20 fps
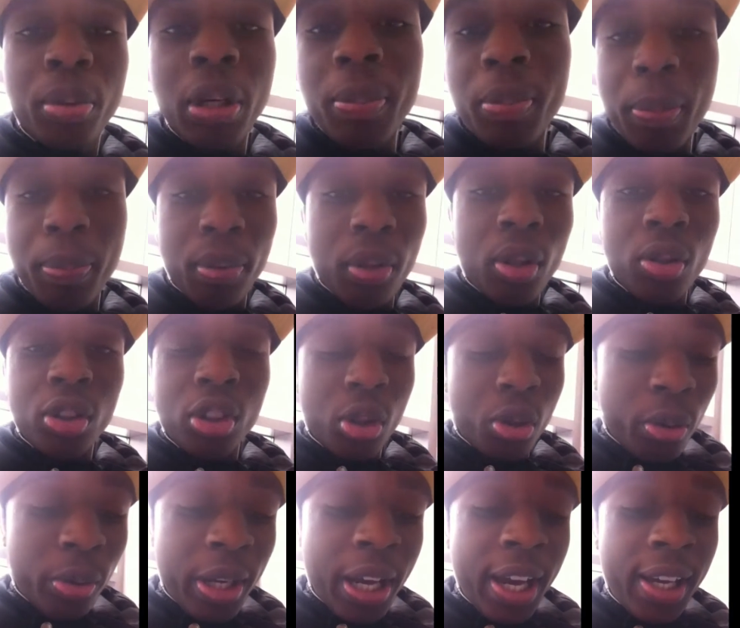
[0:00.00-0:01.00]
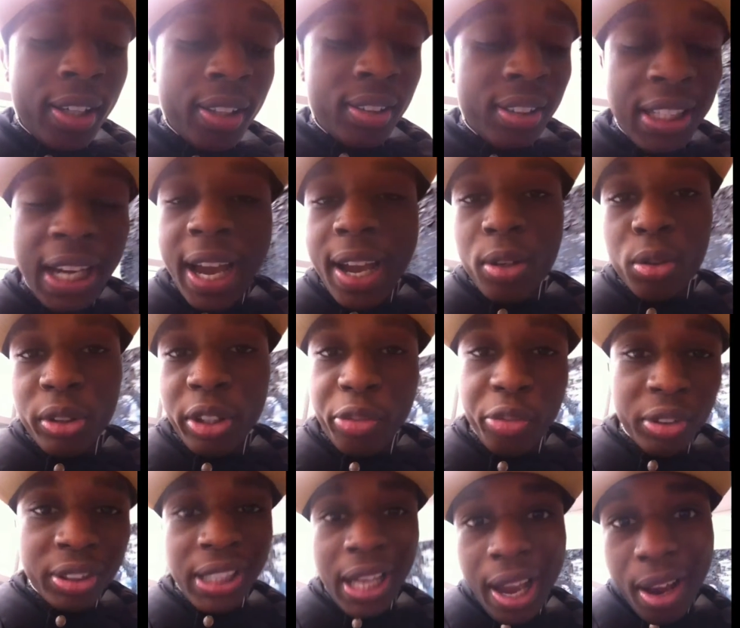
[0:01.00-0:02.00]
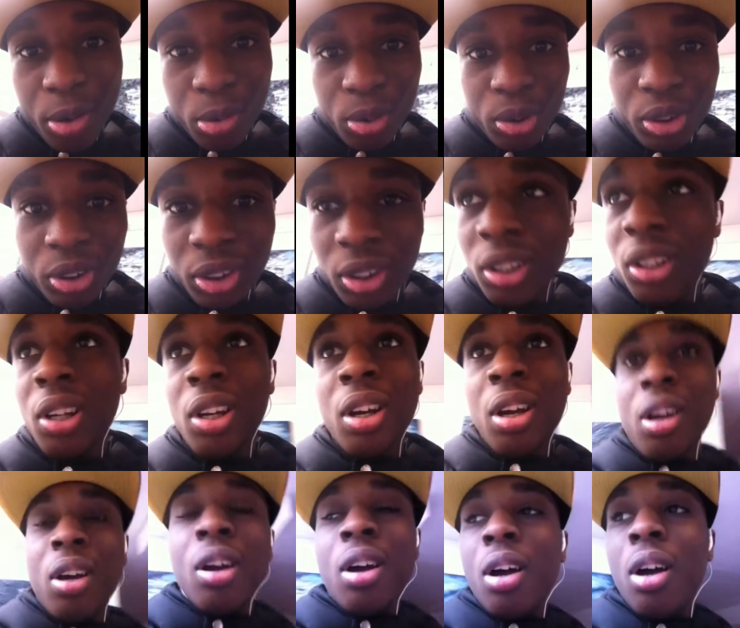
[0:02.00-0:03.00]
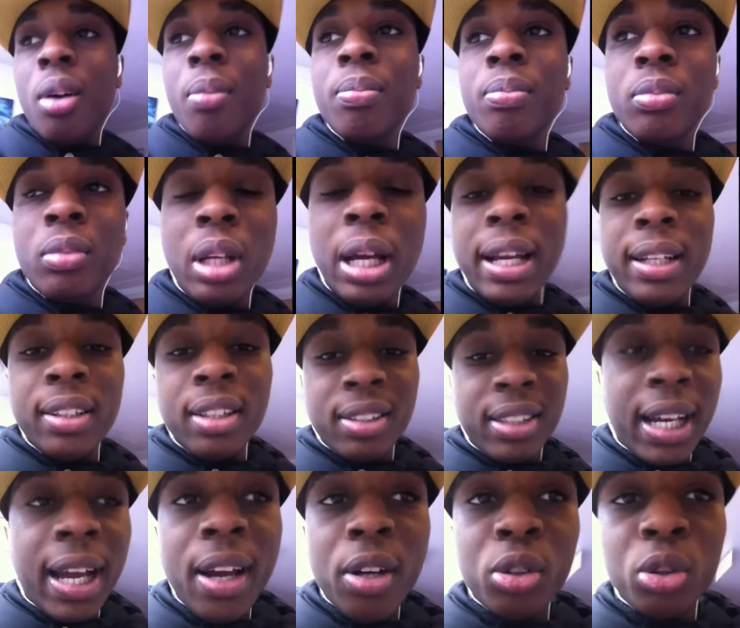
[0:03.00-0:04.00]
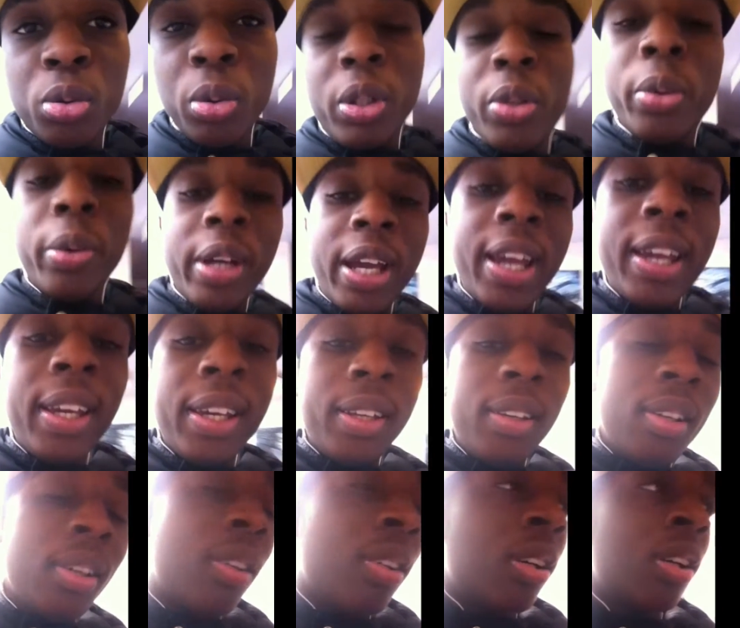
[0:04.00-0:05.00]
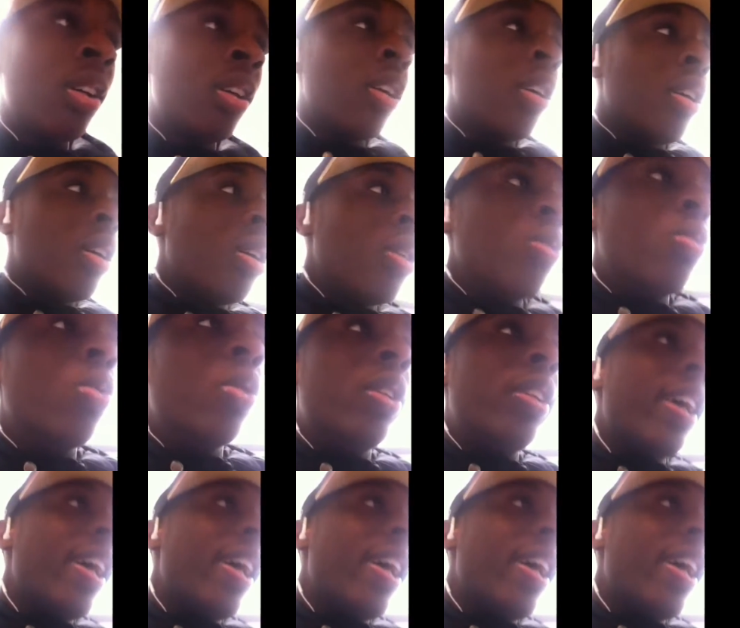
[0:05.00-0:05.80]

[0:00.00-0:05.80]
Premiere Pro to create different titles, and the titles we created would